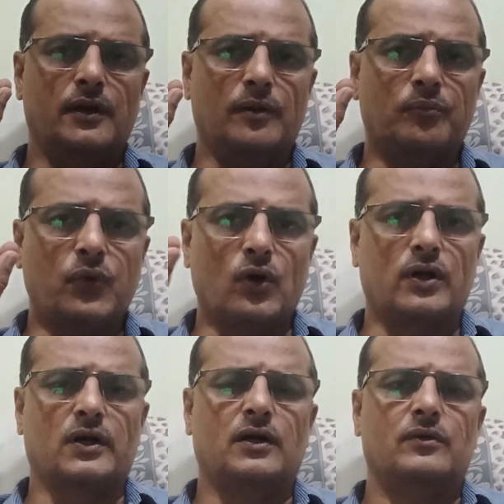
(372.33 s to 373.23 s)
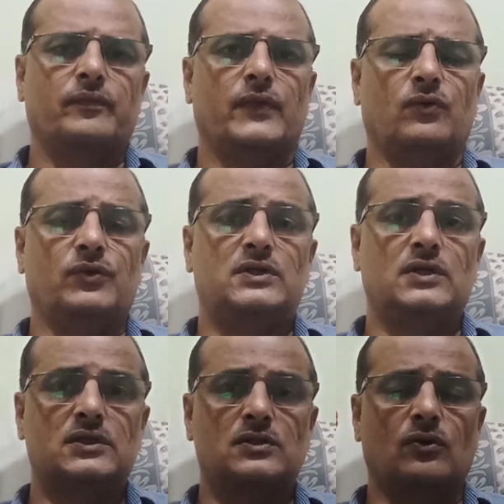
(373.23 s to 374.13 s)
important,
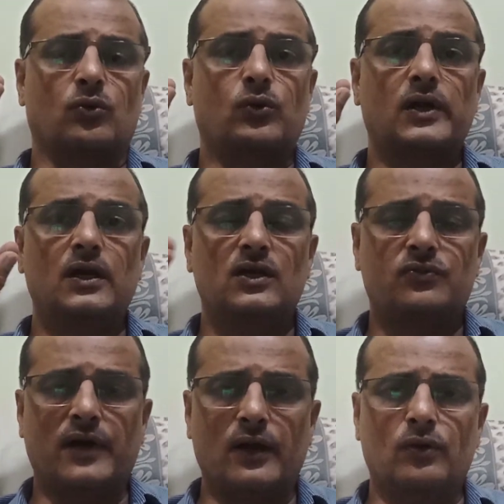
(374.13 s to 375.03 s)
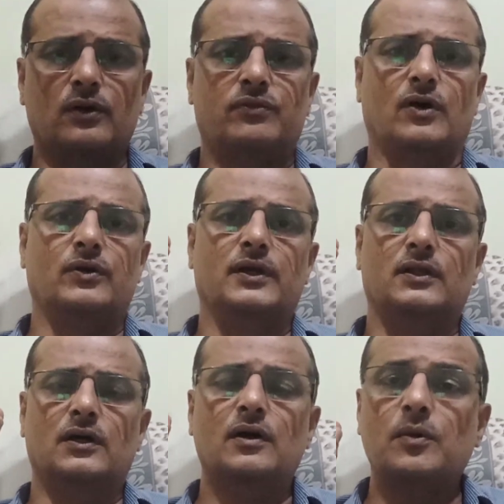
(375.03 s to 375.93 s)
which is routinely found
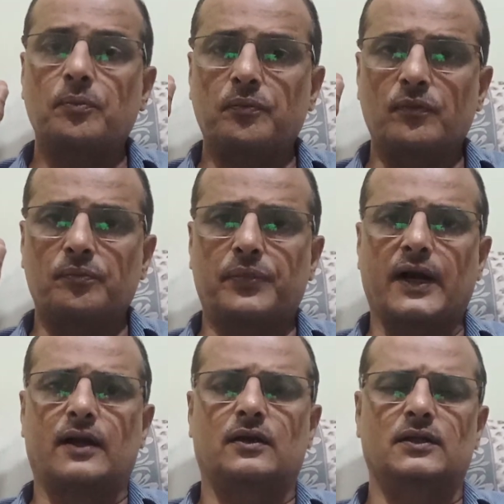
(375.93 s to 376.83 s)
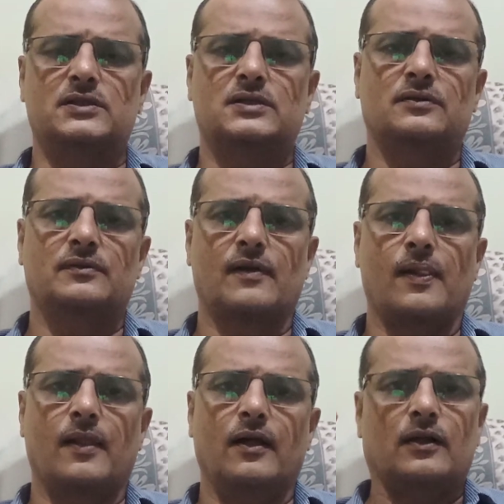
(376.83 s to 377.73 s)
in the practice.
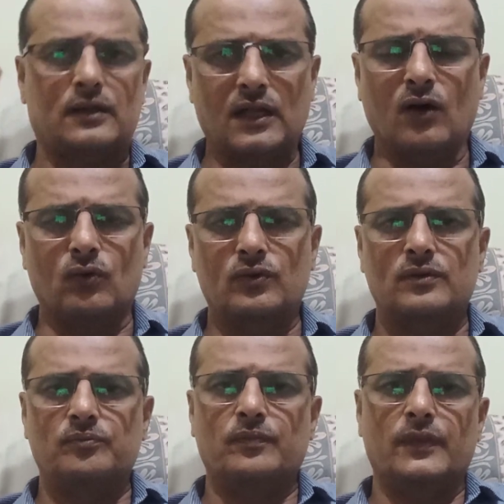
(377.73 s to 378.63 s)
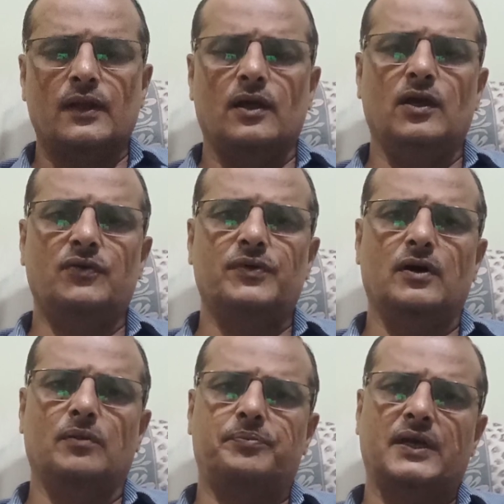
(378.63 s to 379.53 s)
Now,
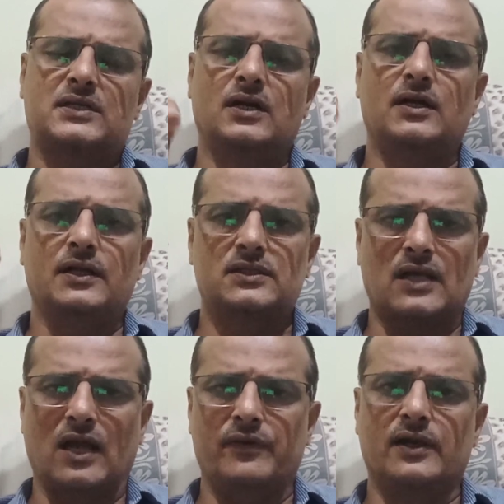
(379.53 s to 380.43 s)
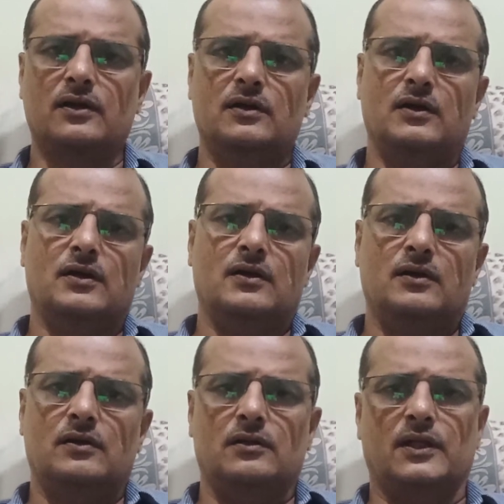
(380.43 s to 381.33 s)
if a patient is having,
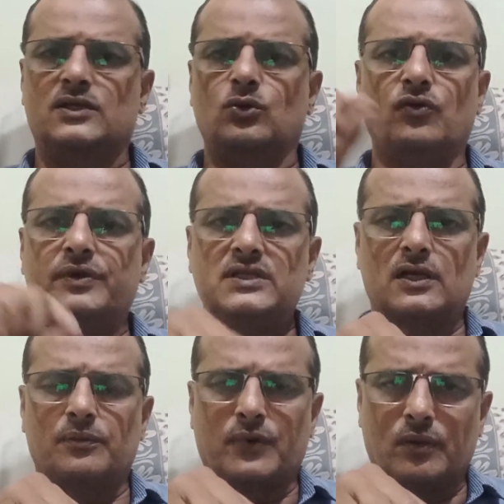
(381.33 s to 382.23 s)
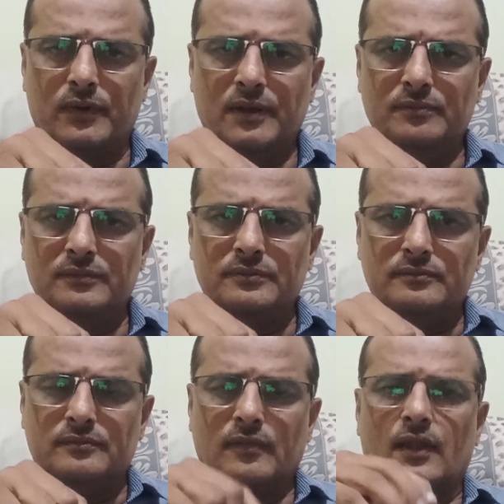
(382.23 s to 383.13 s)
there is no physical problem,
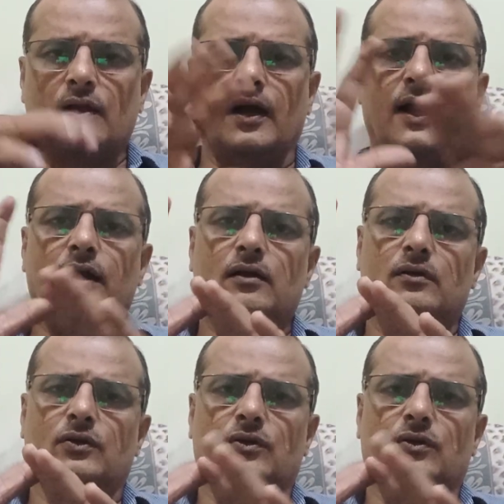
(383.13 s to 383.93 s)
and